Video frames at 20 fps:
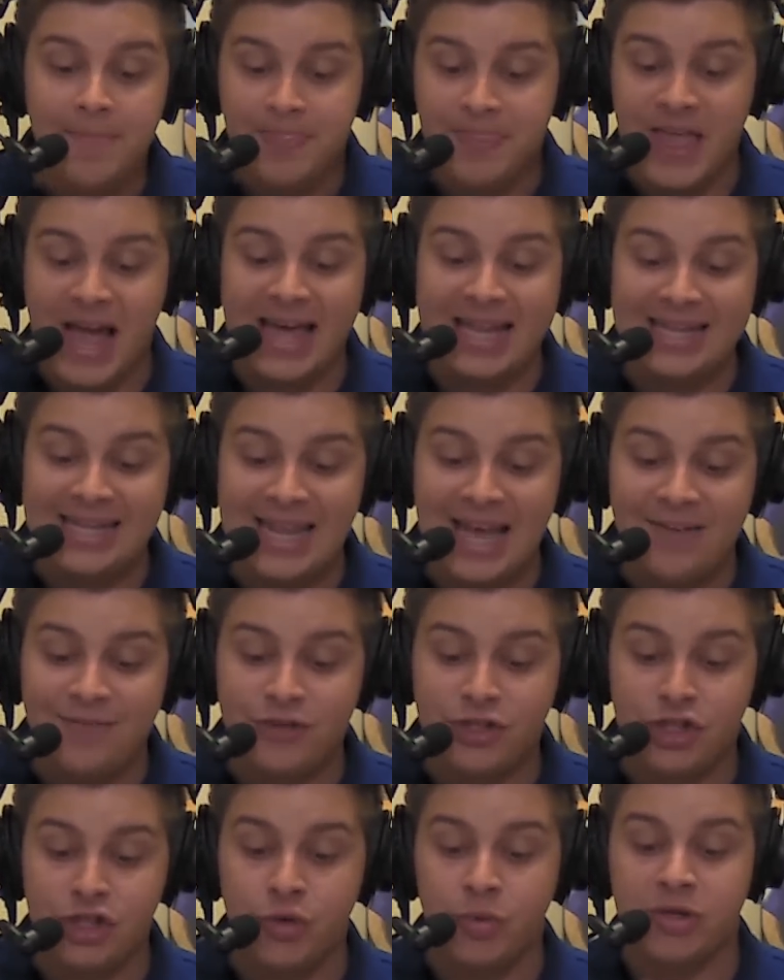That
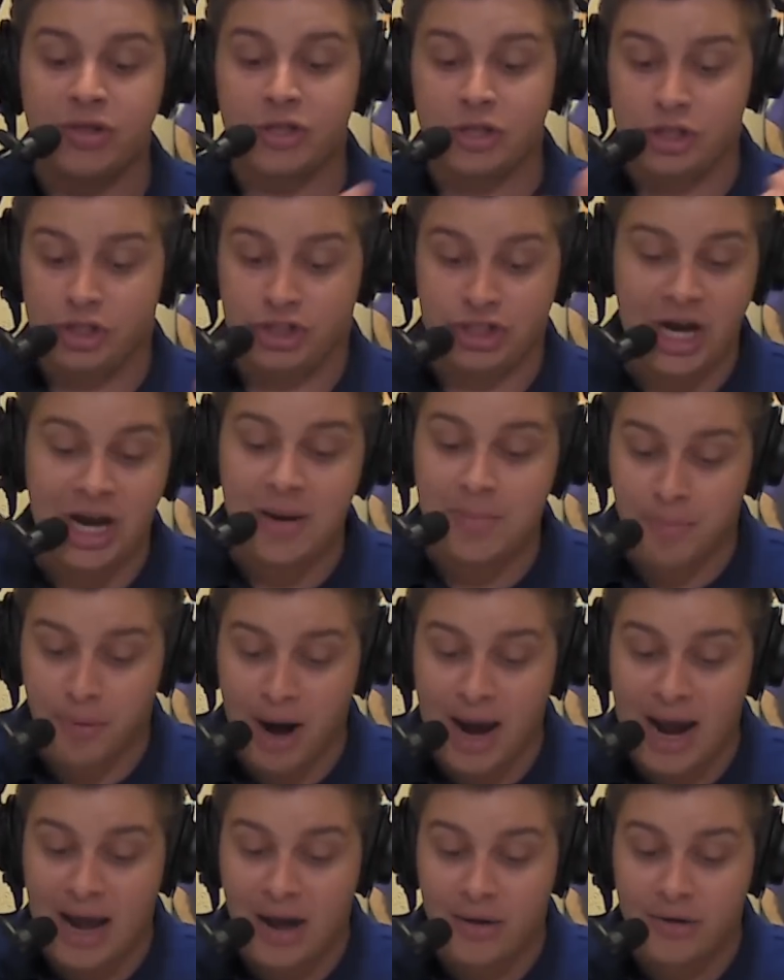left you with Jake
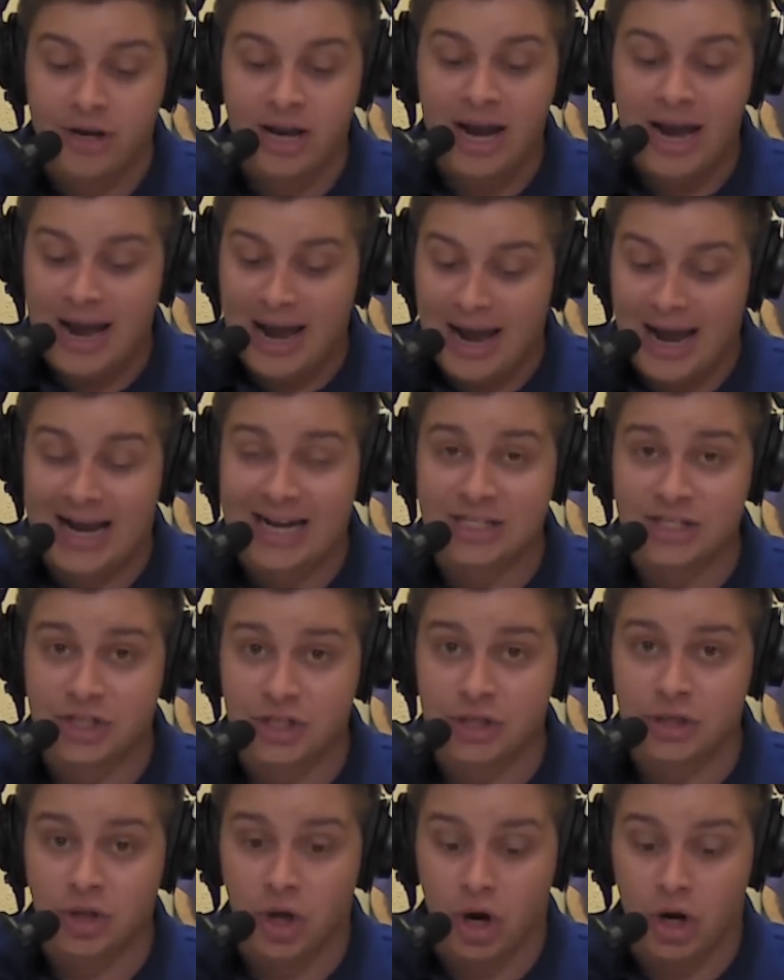Brown,
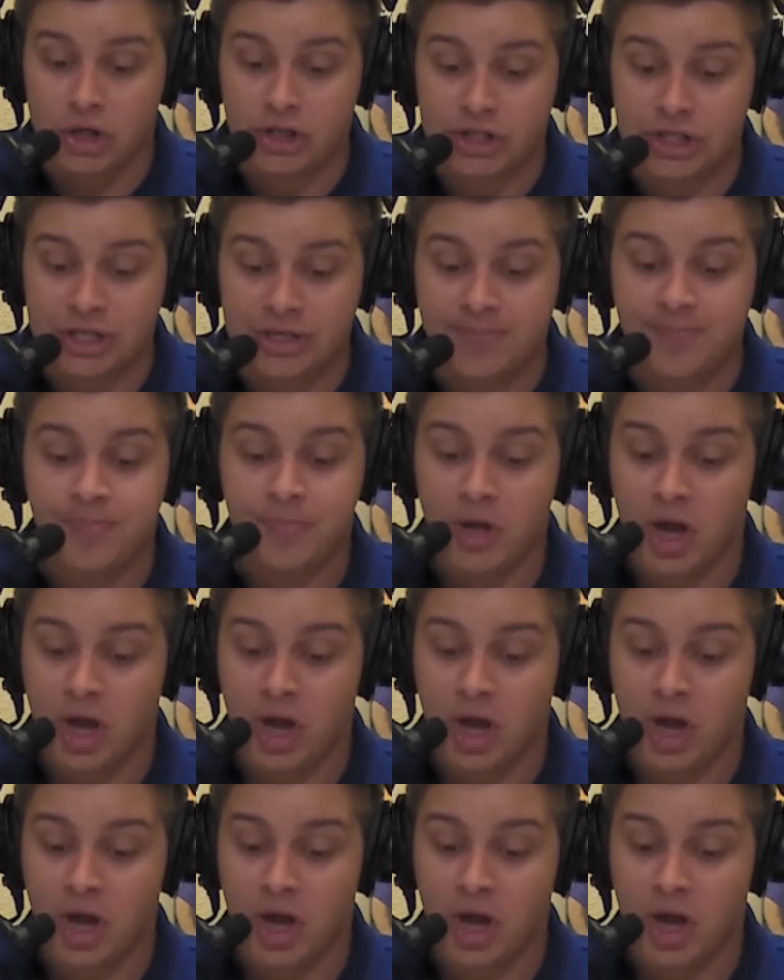Ashton Larson.